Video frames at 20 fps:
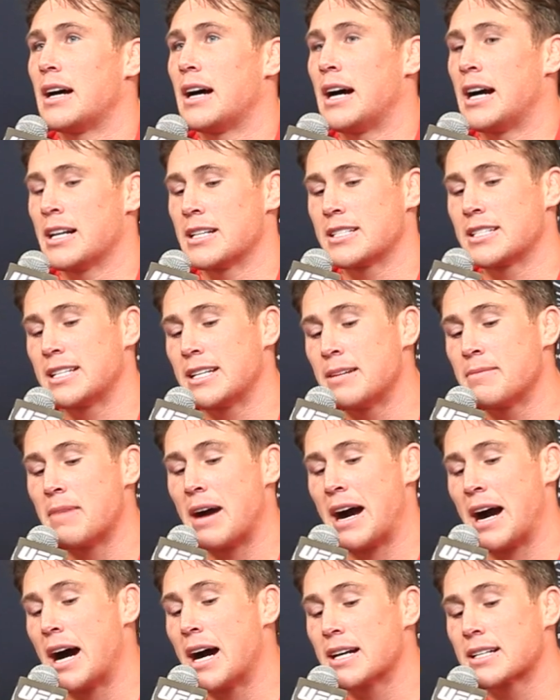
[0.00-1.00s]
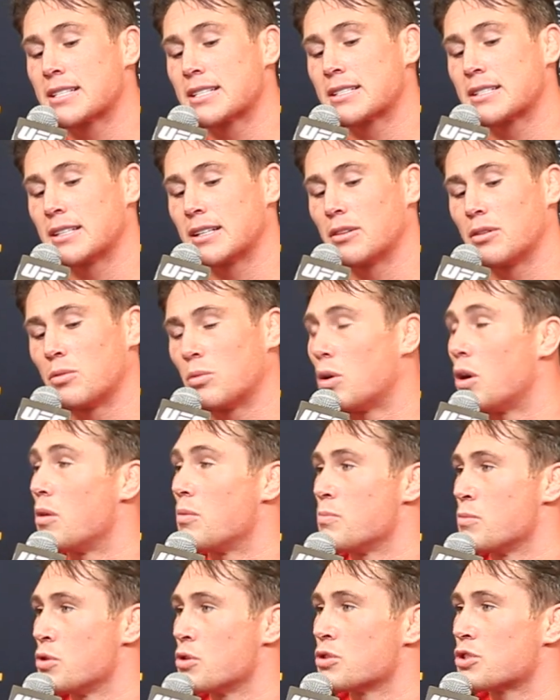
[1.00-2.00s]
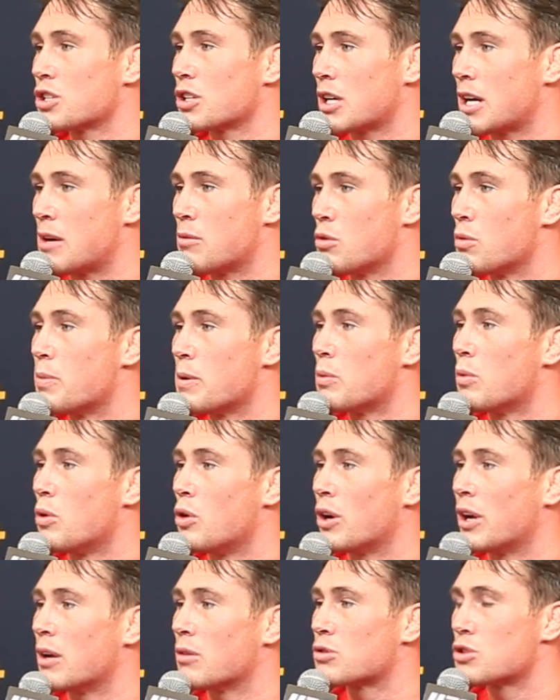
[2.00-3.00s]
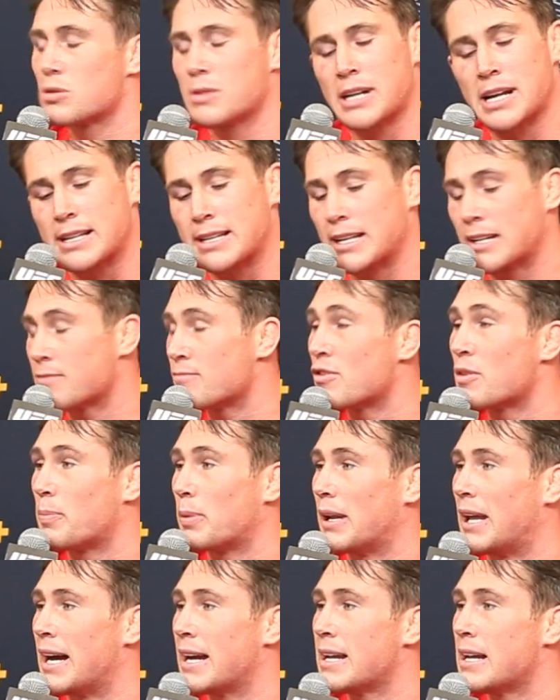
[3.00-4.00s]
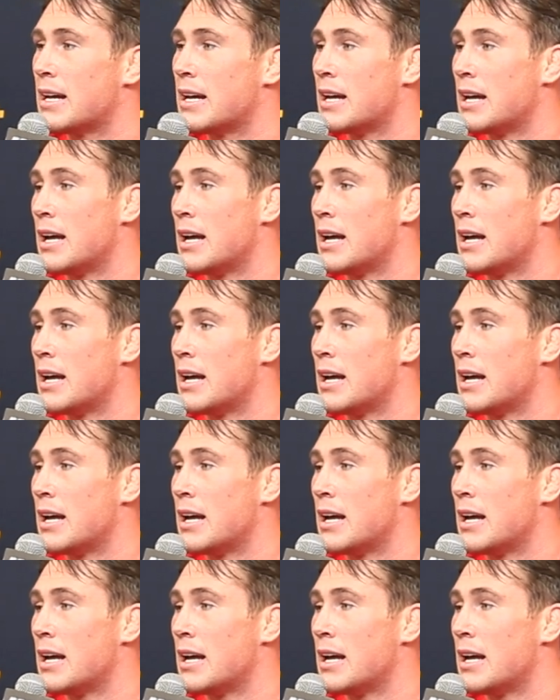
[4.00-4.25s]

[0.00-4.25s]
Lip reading: And she asked what music I would be walking out to, and I didn't reply.